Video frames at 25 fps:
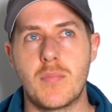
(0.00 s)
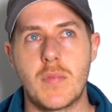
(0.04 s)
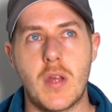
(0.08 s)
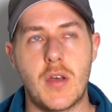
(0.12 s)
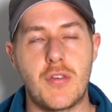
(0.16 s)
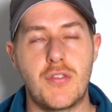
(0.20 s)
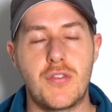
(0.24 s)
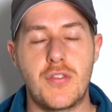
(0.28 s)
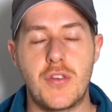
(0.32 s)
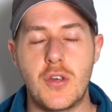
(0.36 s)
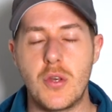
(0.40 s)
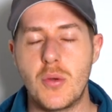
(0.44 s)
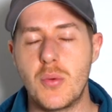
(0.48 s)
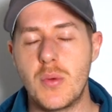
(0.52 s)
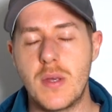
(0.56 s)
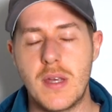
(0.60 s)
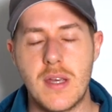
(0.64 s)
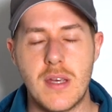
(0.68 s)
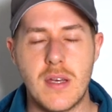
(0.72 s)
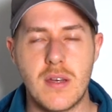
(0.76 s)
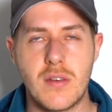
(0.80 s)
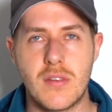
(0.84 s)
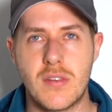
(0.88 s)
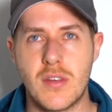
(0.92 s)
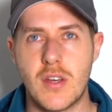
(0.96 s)
a few
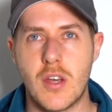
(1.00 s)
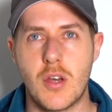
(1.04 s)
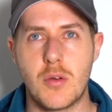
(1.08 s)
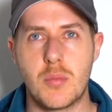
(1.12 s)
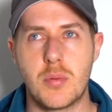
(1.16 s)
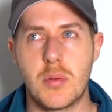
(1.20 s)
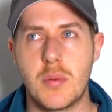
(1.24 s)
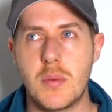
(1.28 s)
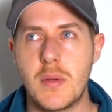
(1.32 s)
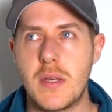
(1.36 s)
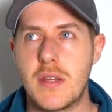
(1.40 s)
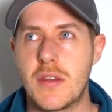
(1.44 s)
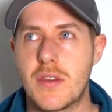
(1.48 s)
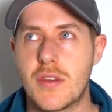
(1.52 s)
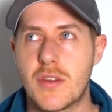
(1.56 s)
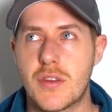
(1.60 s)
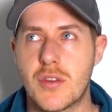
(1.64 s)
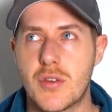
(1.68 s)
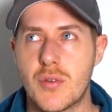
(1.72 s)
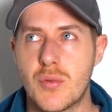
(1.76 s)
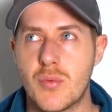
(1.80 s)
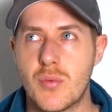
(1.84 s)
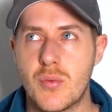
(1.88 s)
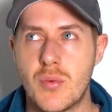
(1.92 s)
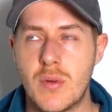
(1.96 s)
years ago, probably
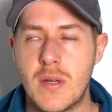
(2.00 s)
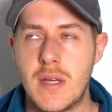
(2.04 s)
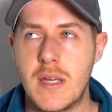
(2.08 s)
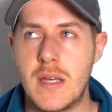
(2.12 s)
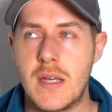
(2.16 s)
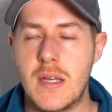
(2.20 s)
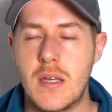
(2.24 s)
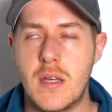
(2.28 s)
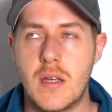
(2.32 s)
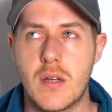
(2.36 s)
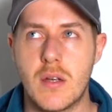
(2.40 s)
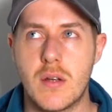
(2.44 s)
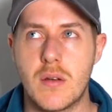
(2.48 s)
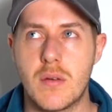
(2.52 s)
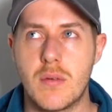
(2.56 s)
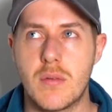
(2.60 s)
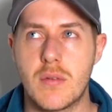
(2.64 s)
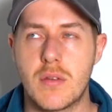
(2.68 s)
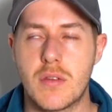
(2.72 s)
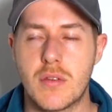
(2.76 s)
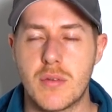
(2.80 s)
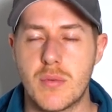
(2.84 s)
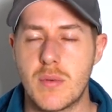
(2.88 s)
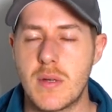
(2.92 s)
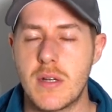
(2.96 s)

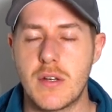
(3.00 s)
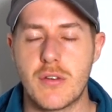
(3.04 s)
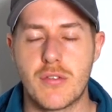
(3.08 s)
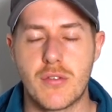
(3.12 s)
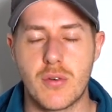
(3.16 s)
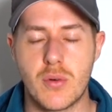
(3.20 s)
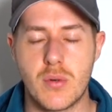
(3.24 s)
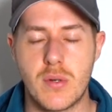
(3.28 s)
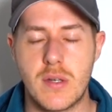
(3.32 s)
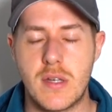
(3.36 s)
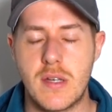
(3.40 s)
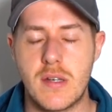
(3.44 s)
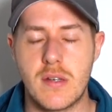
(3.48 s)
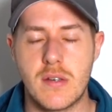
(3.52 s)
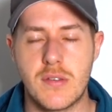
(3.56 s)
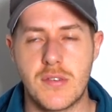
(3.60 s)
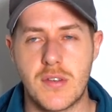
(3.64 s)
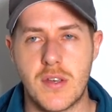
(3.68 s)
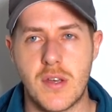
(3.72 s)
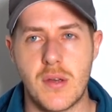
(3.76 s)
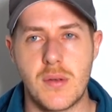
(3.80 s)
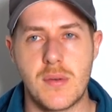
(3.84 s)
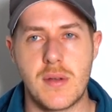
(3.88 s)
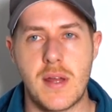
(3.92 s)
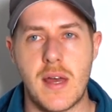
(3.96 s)
three or four years
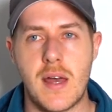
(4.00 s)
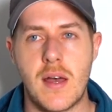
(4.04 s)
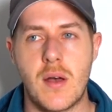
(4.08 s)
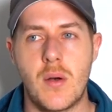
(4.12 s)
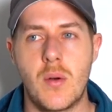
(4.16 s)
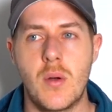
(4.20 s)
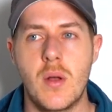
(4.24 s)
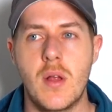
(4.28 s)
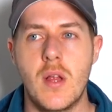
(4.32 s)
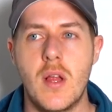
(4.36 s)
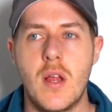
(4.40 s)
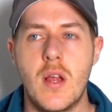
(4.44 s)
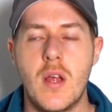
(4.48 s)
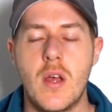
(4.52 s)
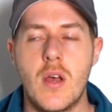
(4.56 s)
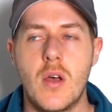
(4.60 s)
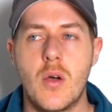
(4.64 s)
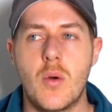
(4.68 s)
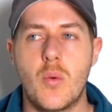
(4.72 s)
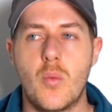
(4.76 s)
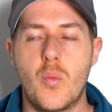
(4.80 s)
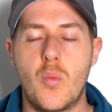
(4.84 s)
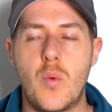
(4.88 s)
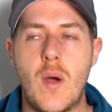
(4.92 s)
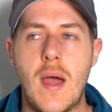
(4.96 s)
ago now,
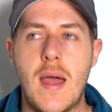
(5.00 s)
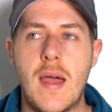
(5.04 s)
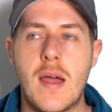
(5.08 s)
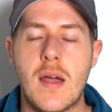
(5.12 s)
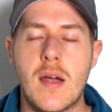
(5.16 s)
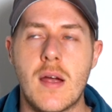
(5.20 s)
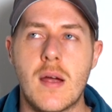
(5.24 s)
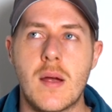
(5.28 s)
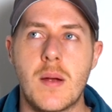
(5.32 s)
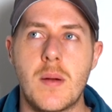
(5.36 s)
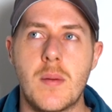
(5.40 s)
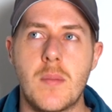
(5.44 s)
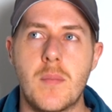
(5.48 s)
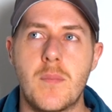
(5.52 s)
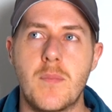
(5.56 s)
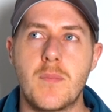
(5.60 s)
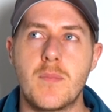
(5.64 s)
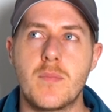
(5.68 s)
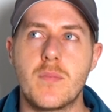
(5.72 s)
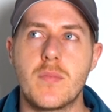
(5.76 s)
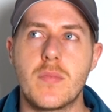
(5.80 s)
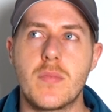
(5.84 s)
where